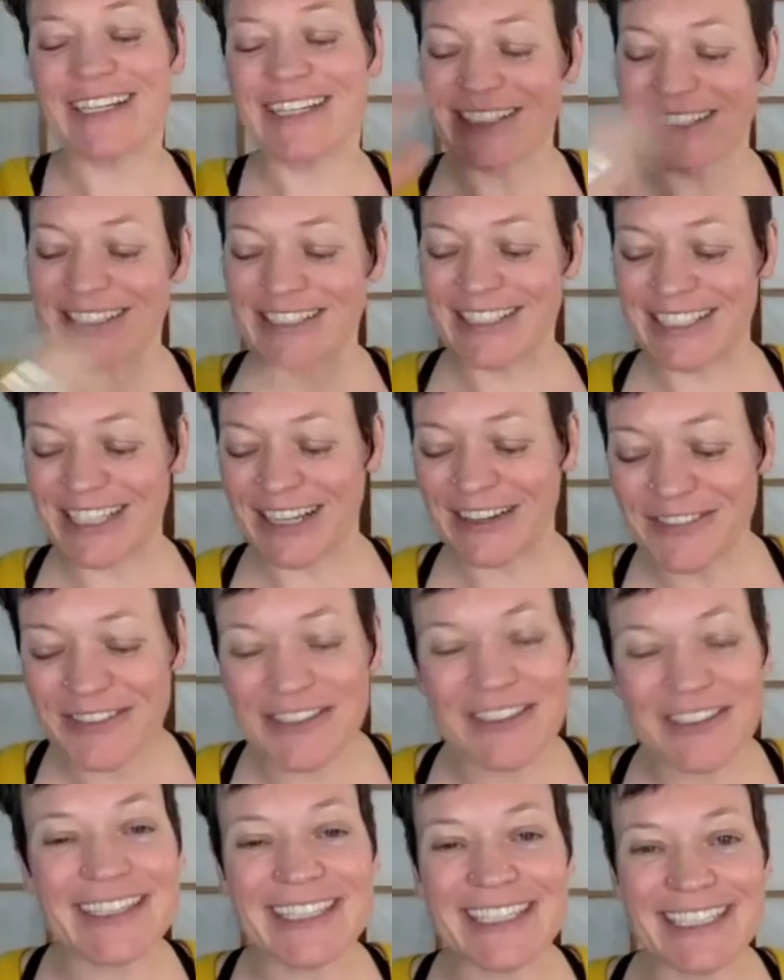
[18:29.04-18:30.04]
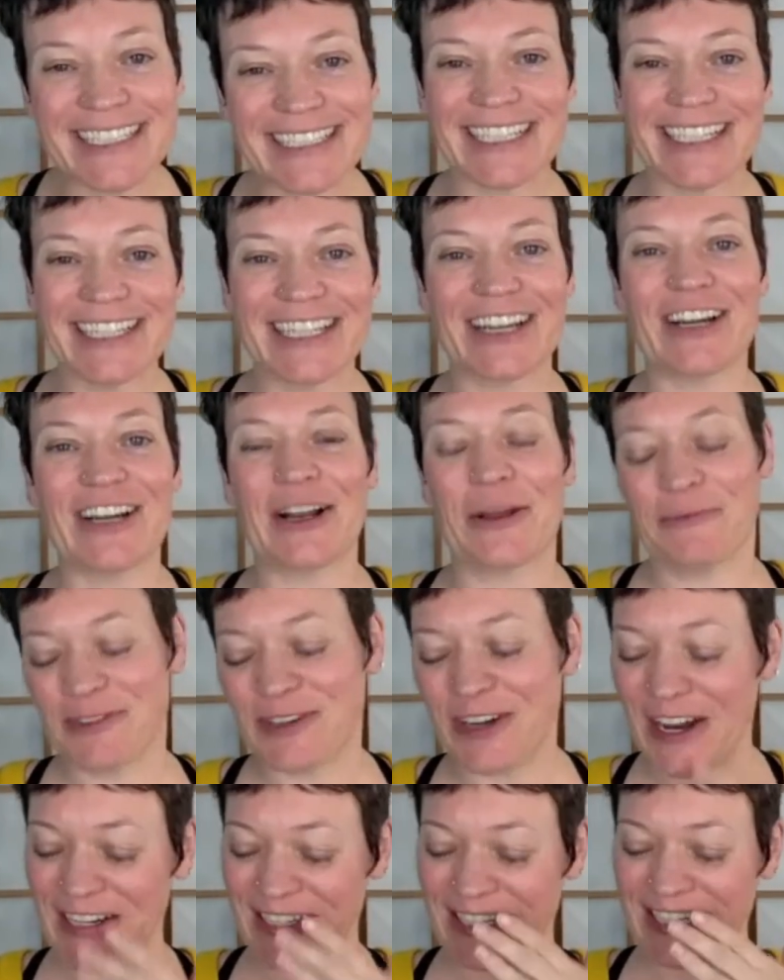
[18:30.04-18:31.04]
heard several things in there, and I'm
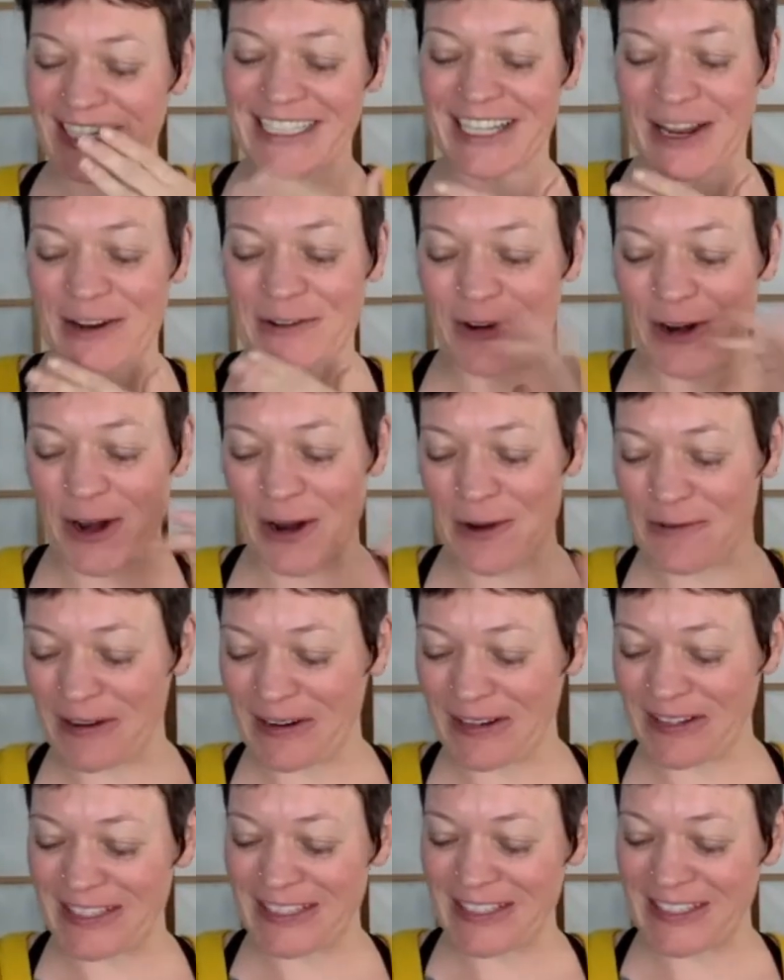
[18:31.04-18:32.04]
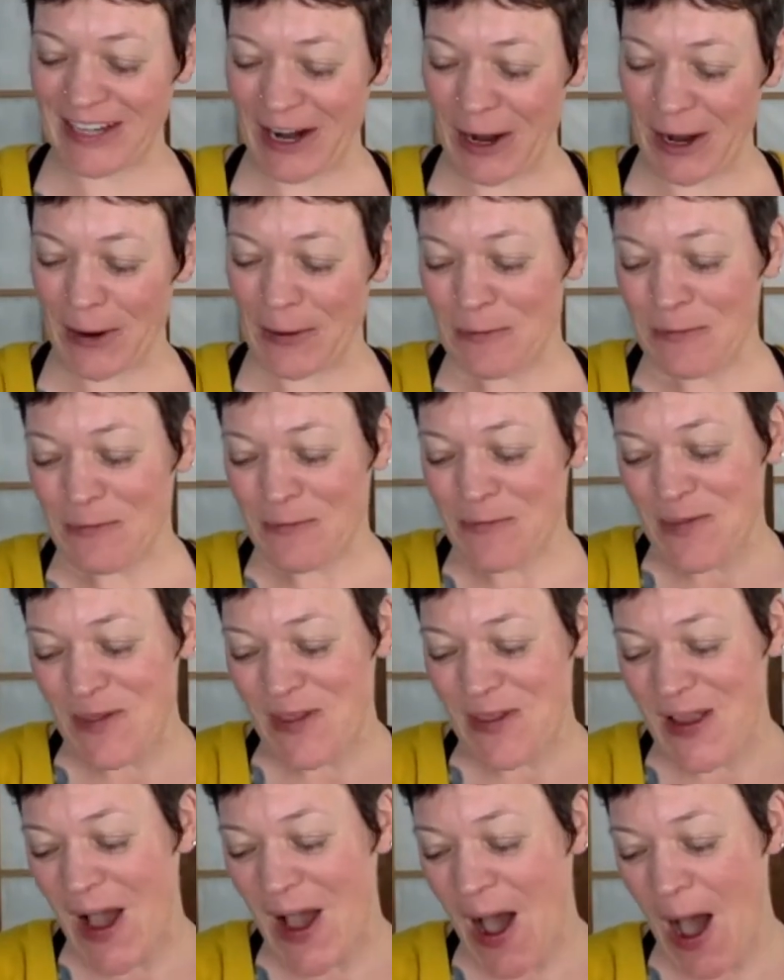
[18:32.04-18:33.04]
trying to decide where I want to start.
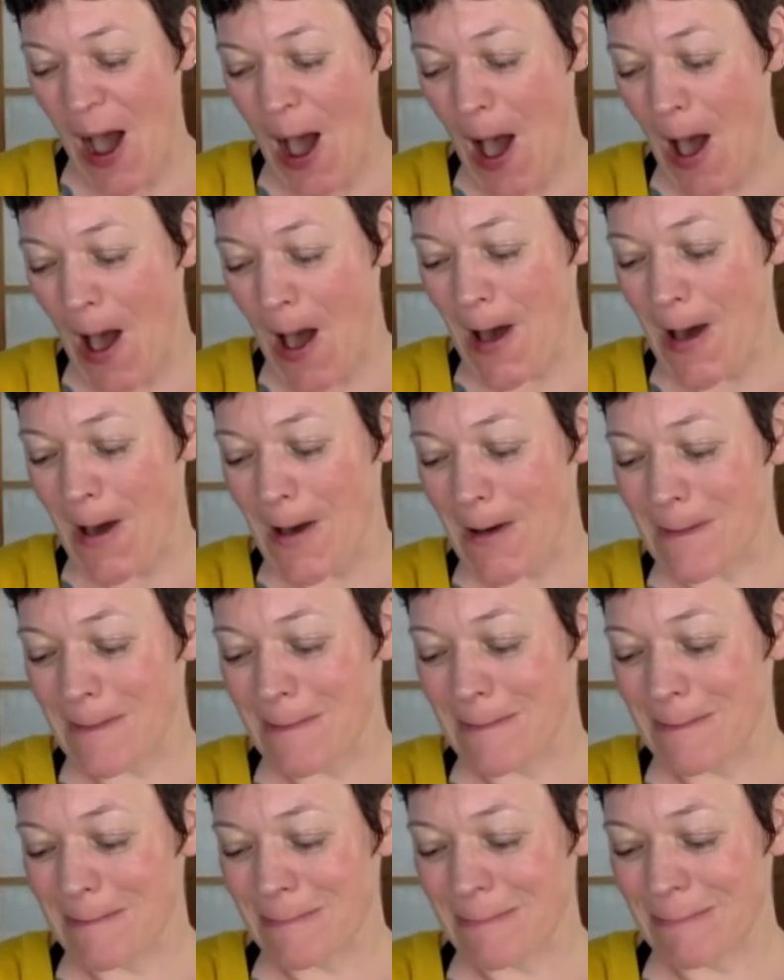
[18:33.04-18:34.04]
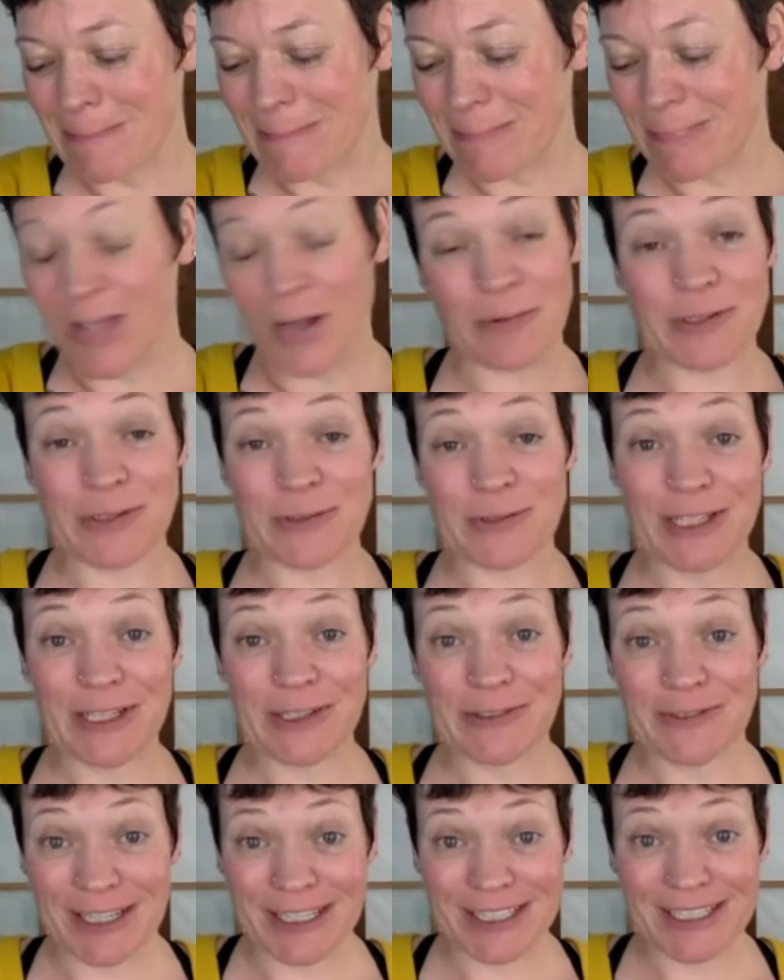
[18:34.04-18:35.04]
Um, that was really
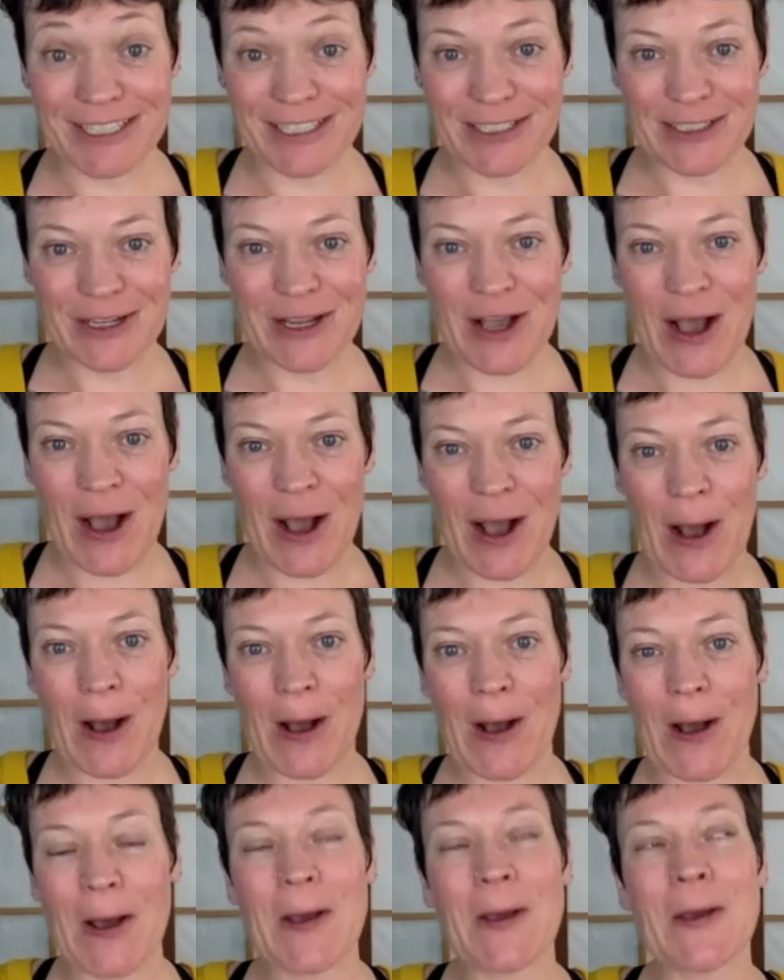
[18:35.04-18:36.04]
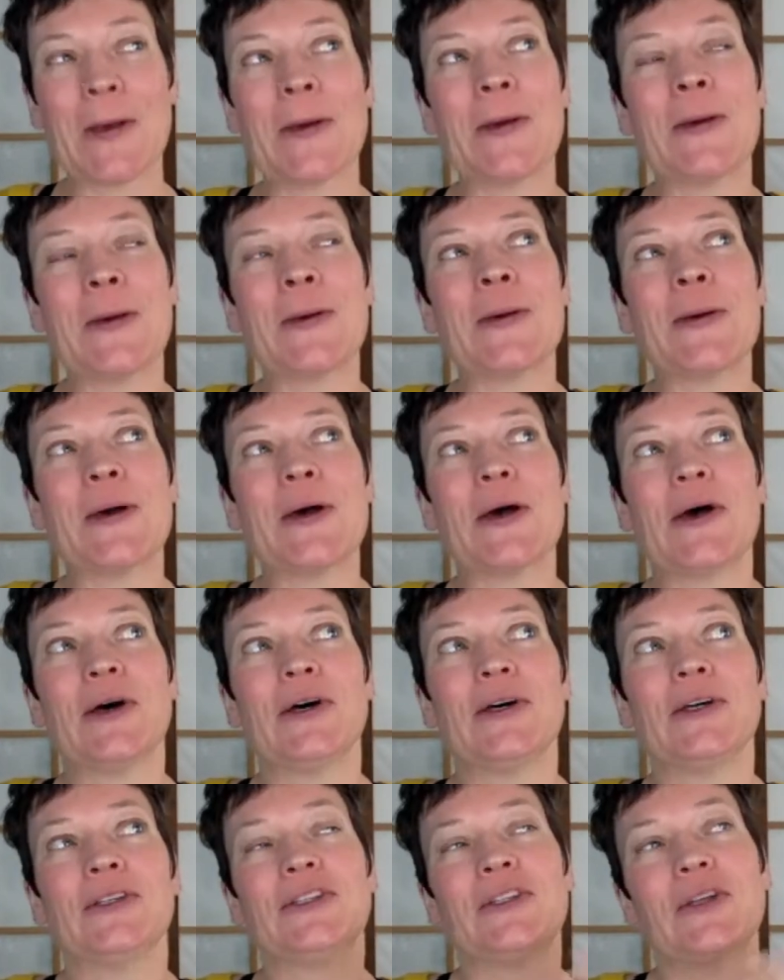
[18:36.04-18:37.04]
rich. Uh,
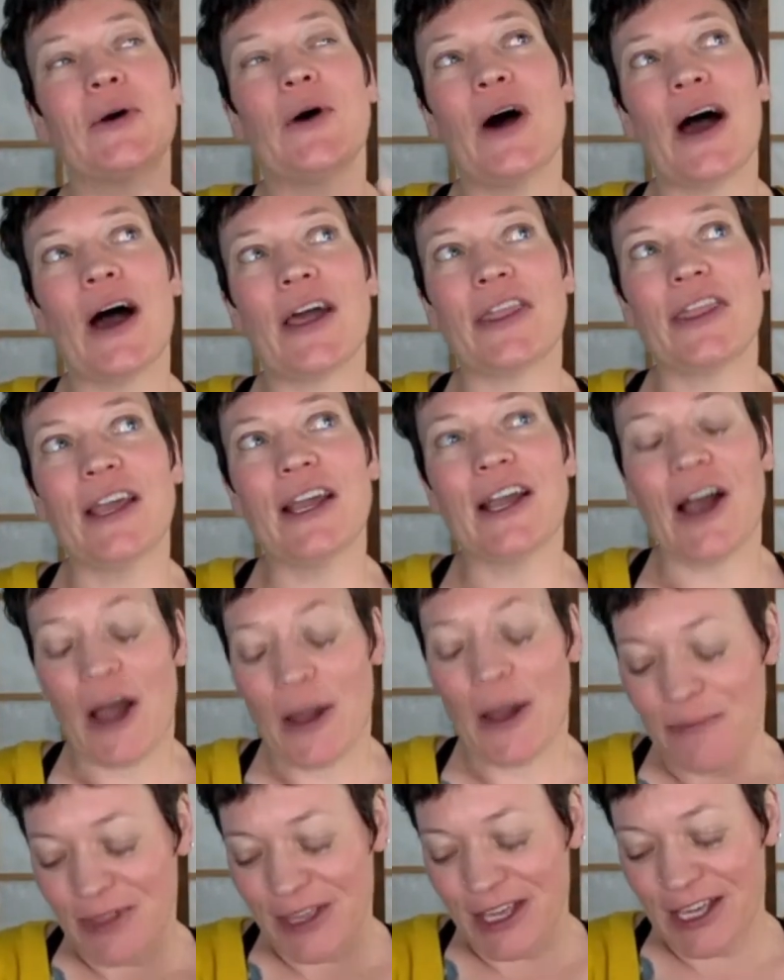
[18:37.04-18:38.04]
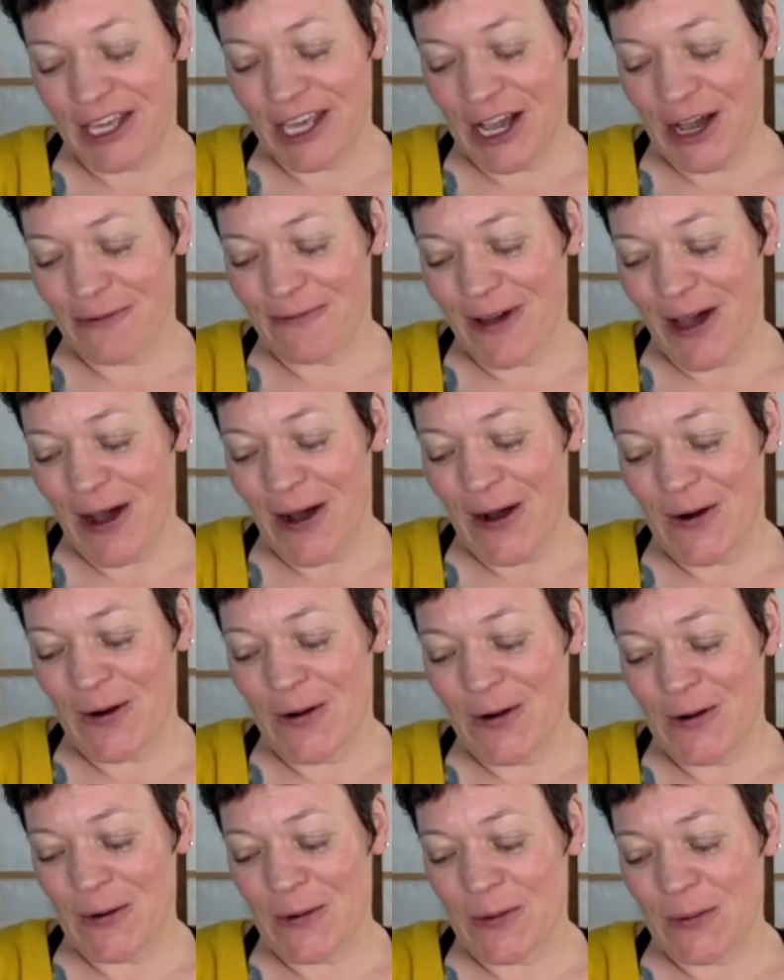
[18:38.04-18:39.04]
so I think I'm thinking
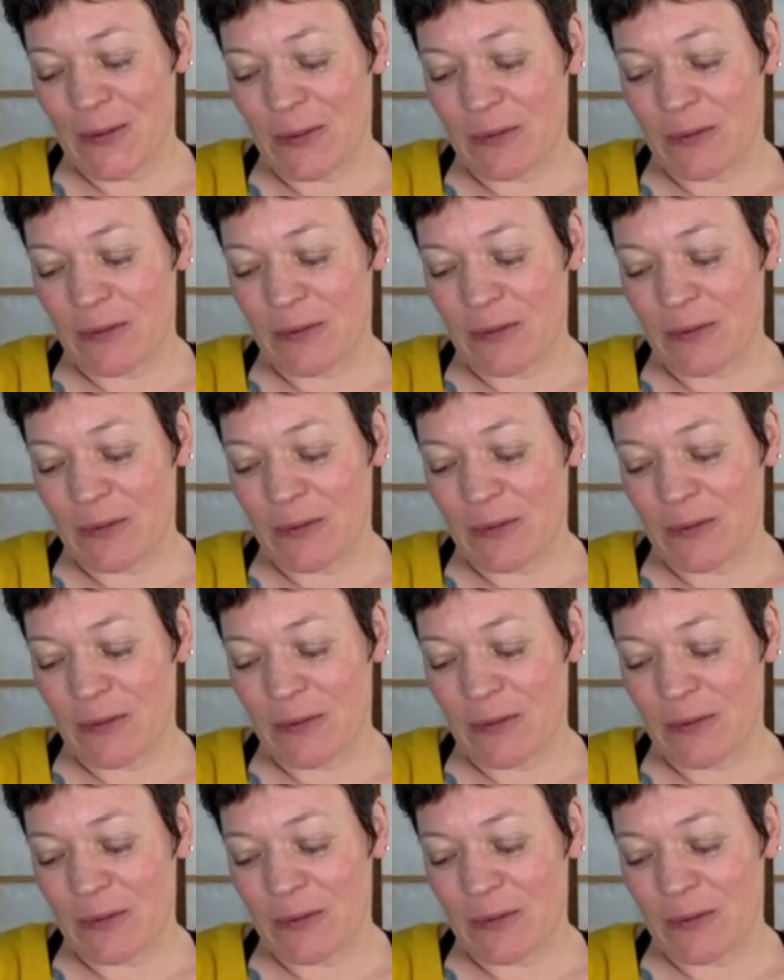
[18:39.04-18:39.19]
about